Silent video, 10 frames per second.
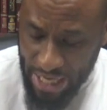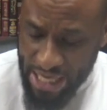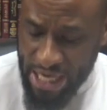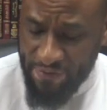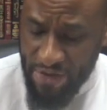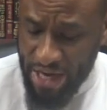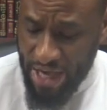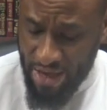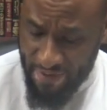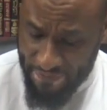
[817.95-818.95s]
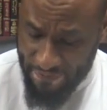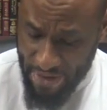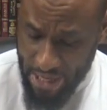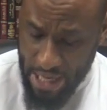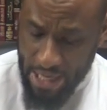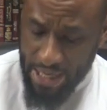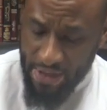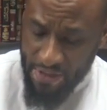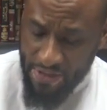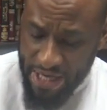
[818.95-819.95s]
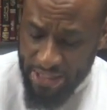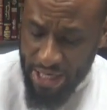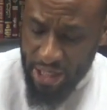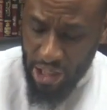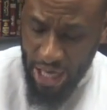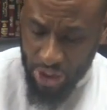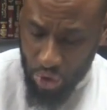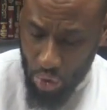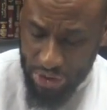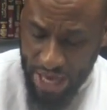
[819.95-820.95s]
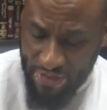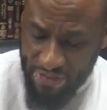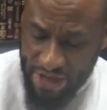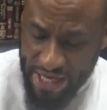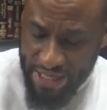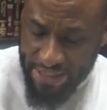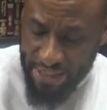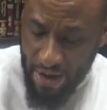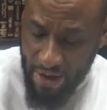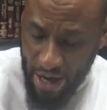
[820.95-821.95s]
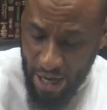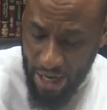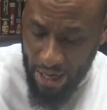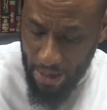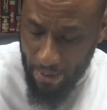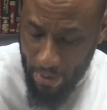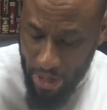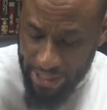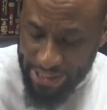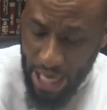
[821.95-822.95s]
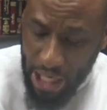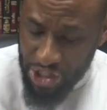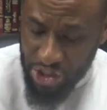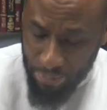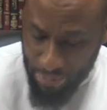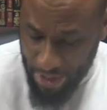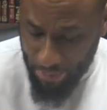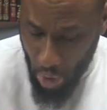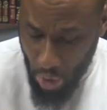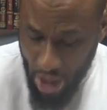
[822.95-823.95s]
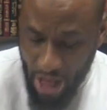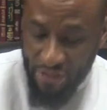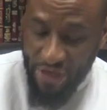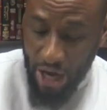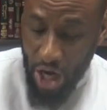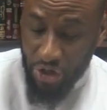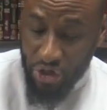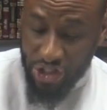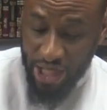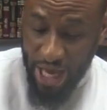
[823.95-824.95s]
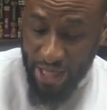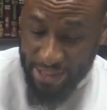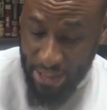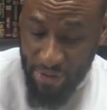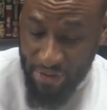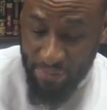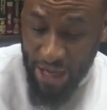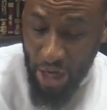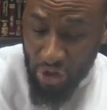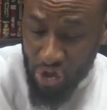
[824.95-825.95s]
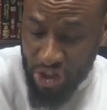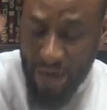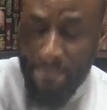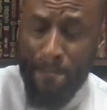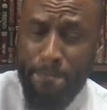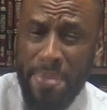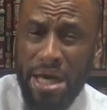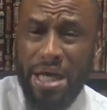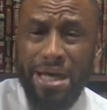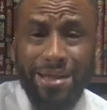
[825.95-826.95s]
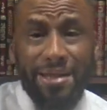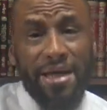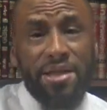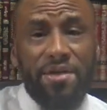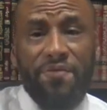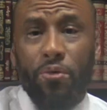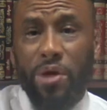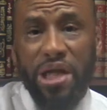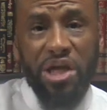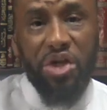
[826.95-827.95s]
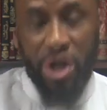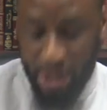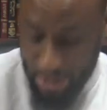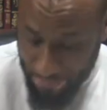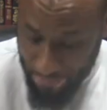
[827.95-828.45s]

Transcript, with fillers: even if these intellectuals and these uh, intelligent people, they understand, some of them, they understand many things of the religion.